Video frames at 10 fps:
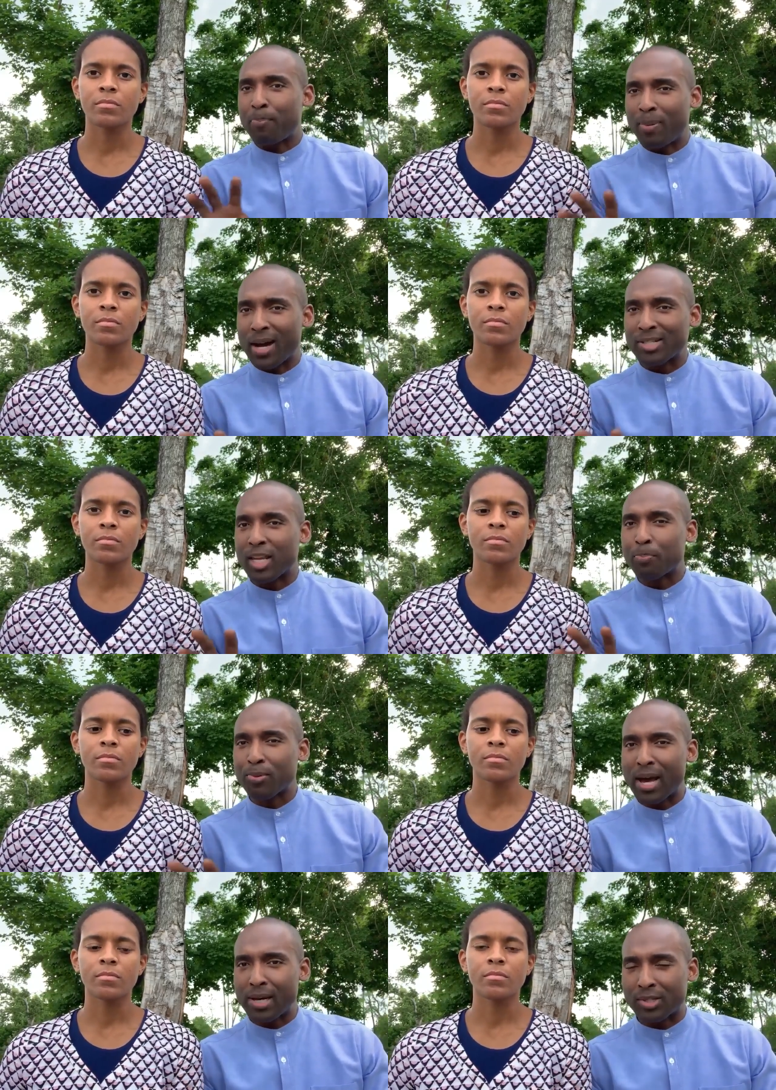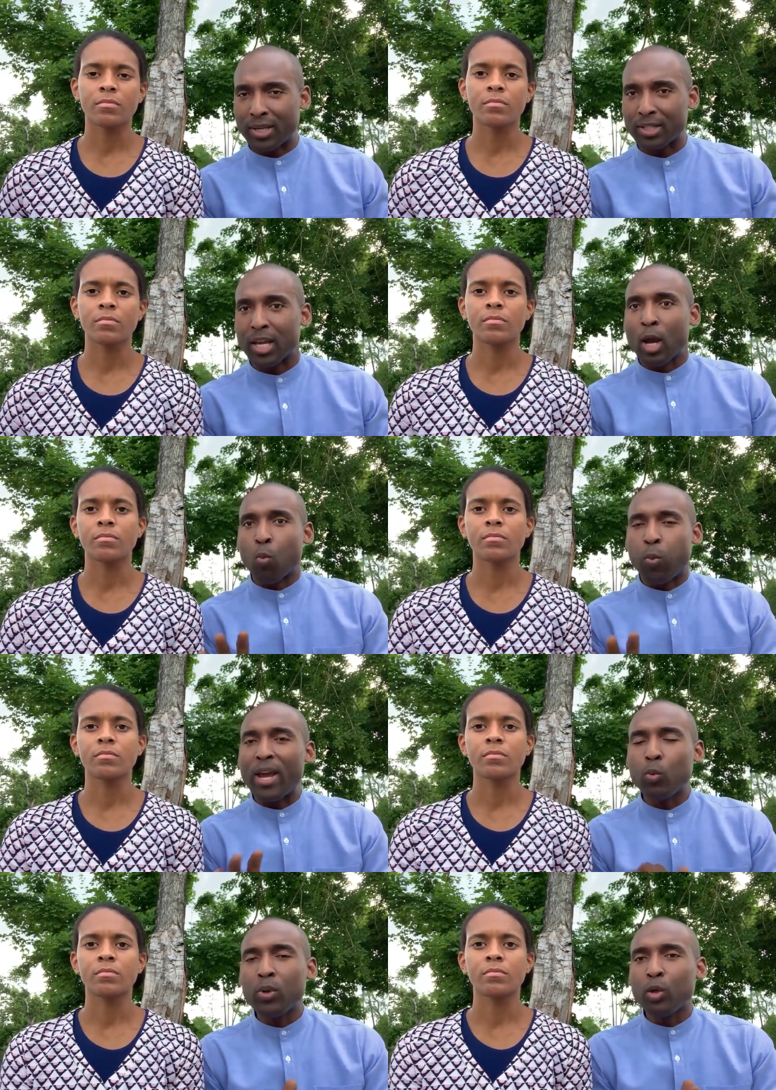Speaker 1: and apostate Protestants,
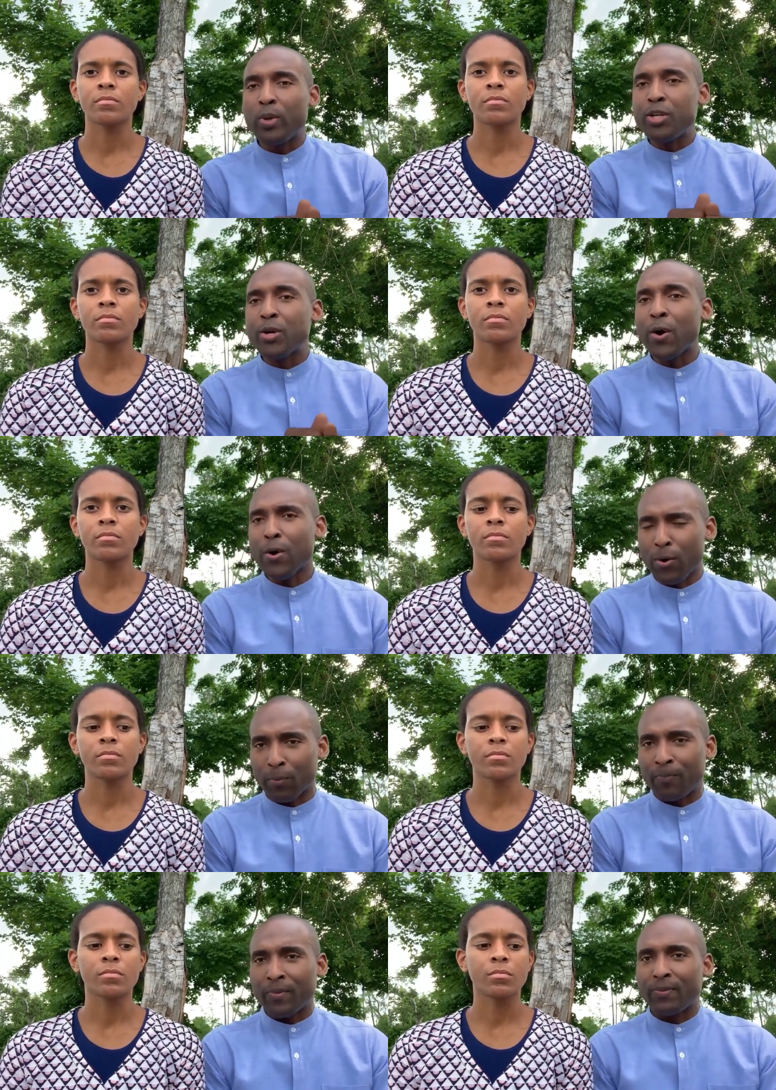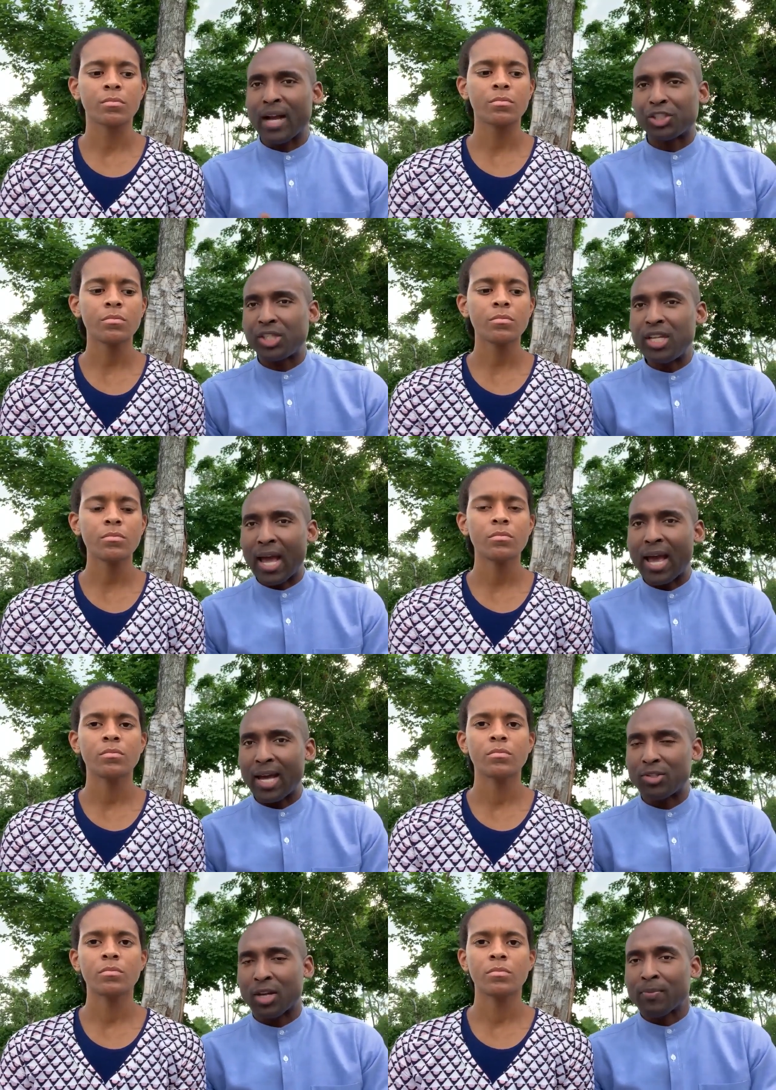when will we know that she
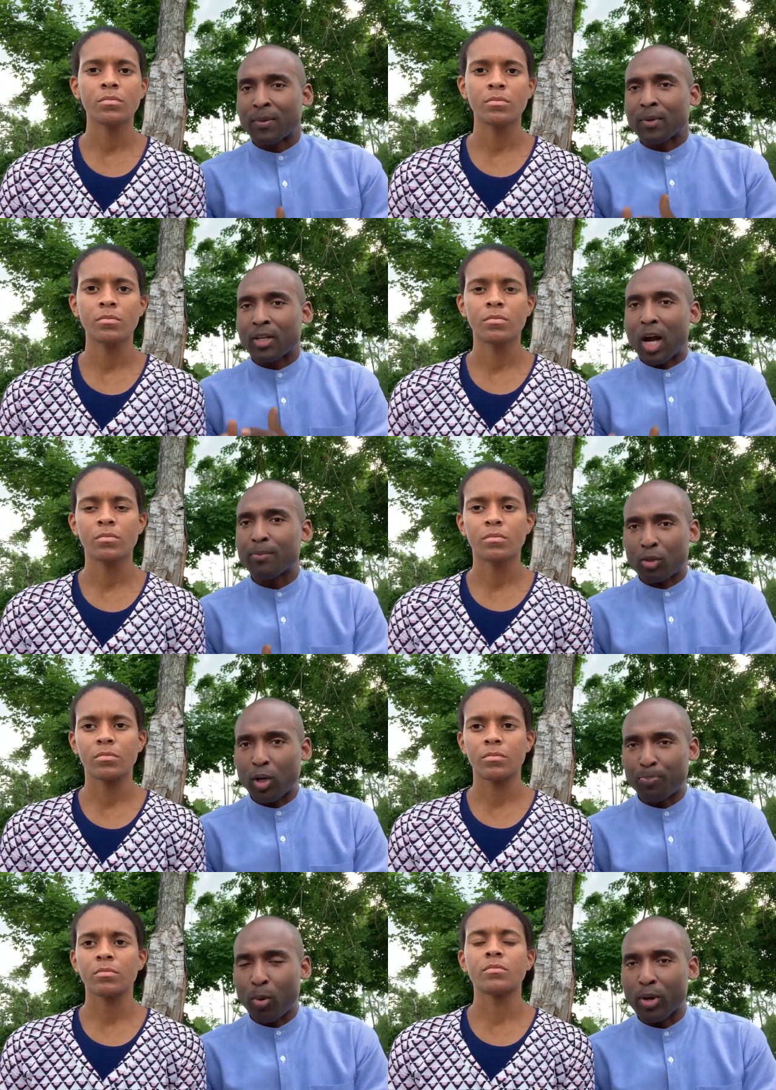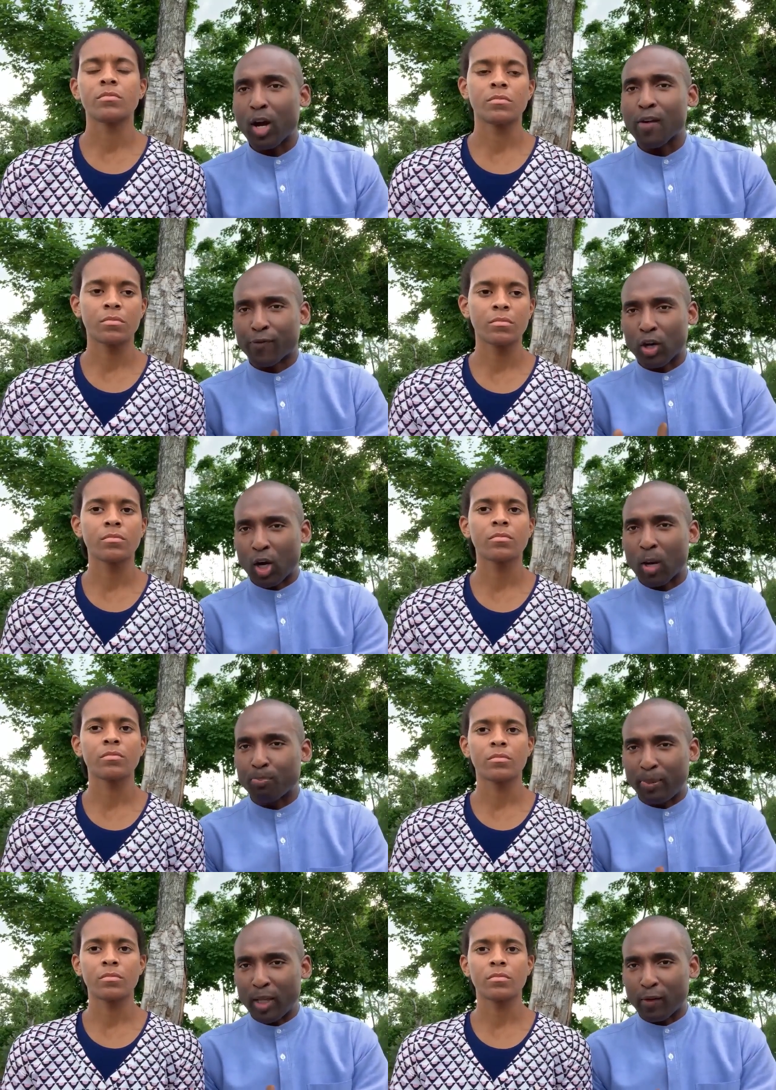has come to the point
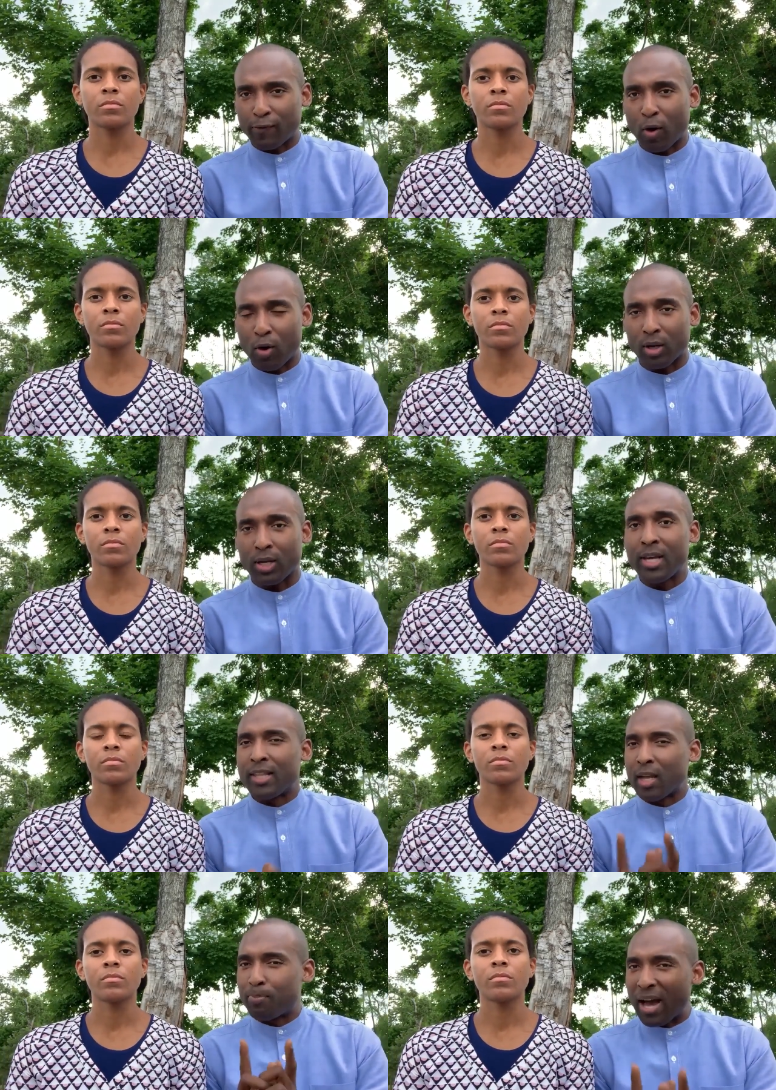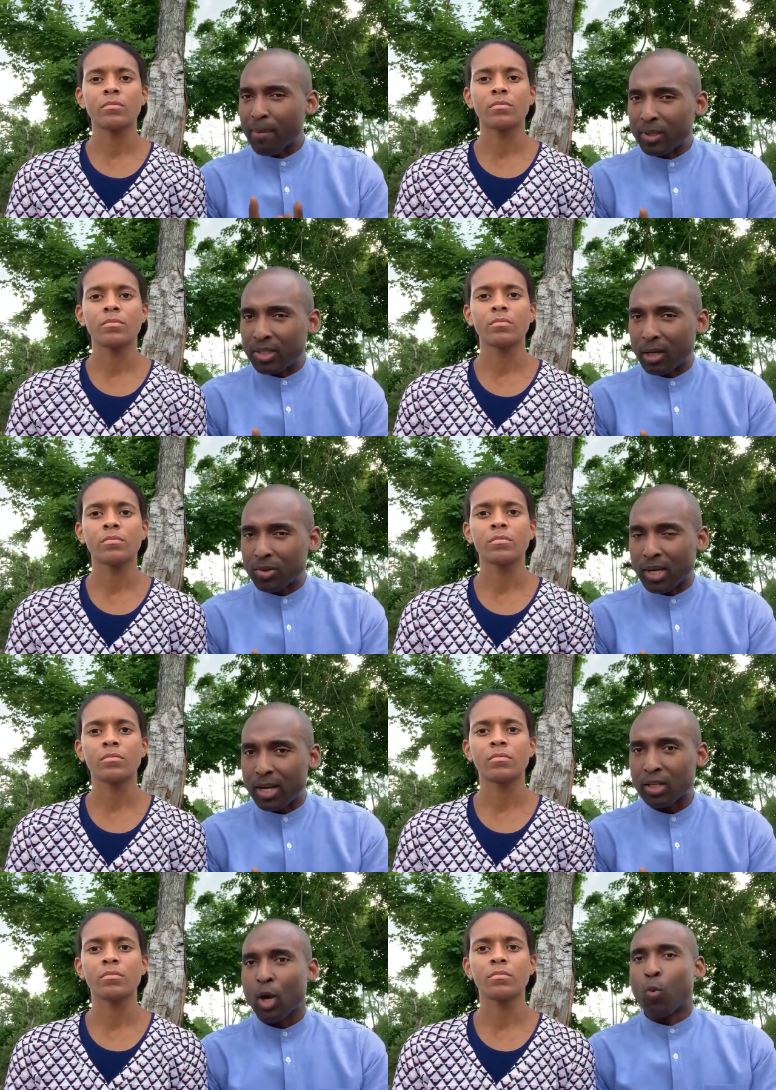of her complete fall. The Bible
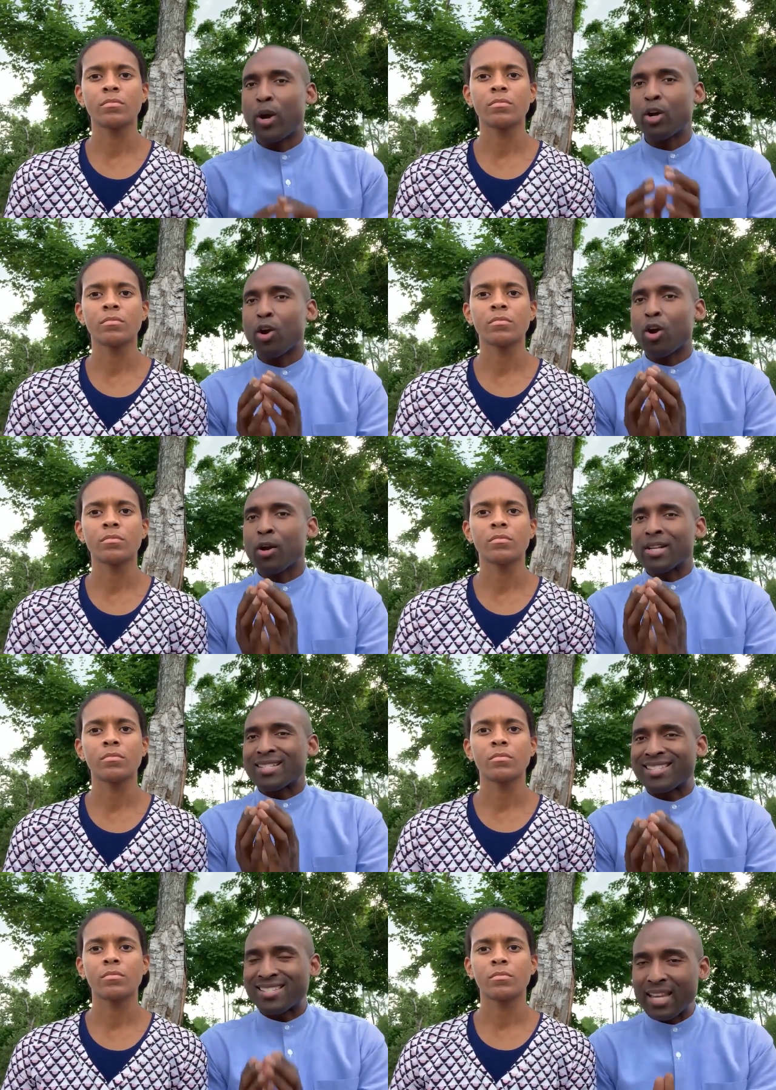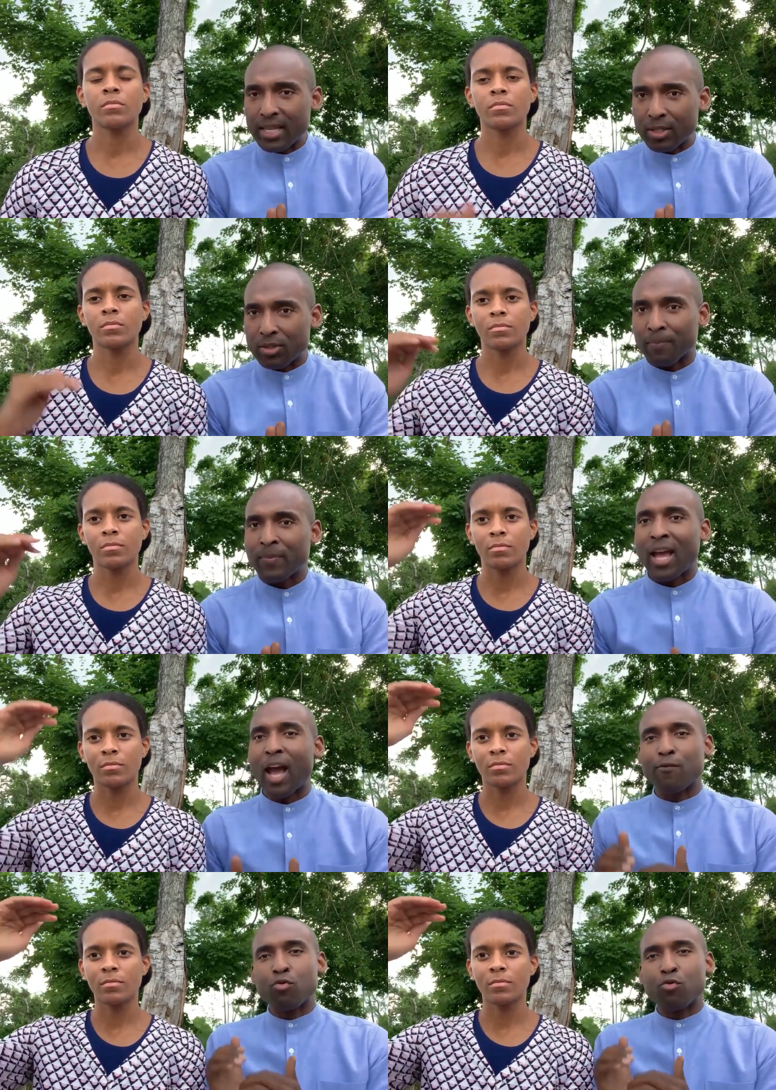tells us when her sins